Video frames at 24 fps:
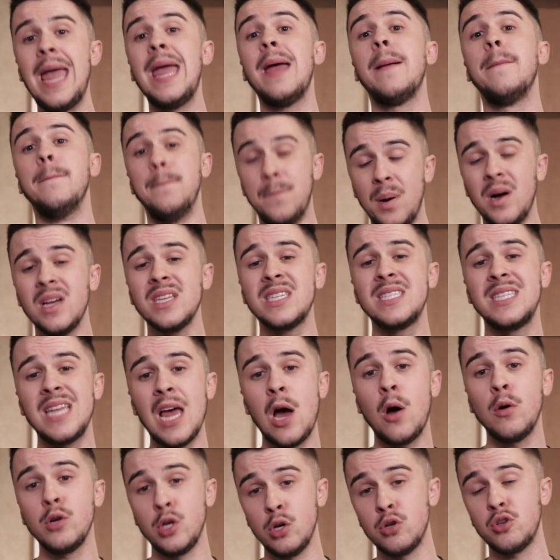and bust
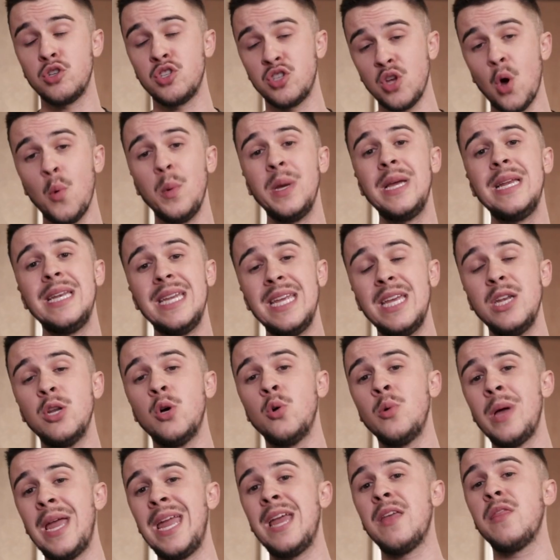out your sewing
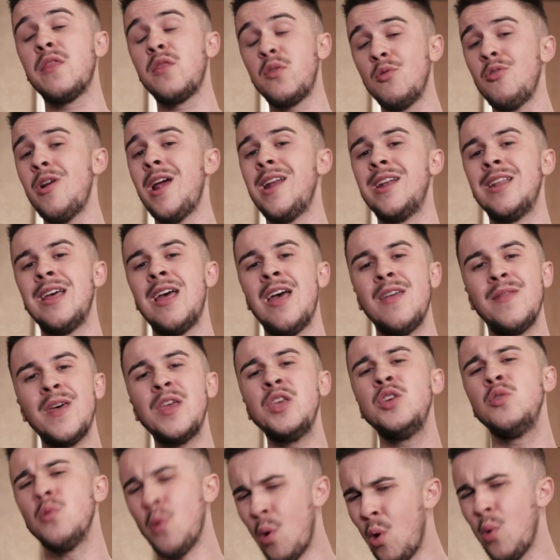needle and thread that
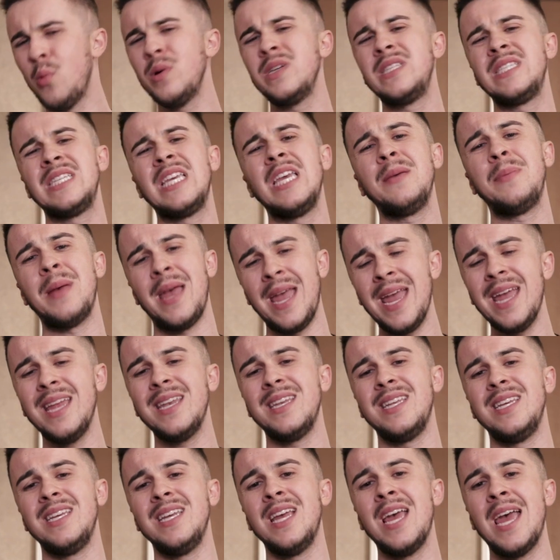you always keep
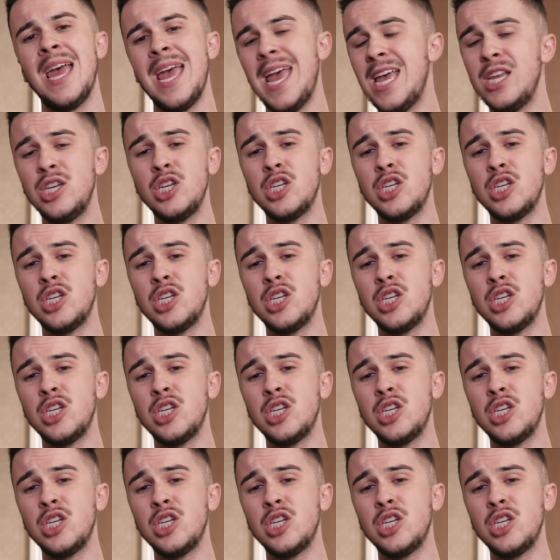handy and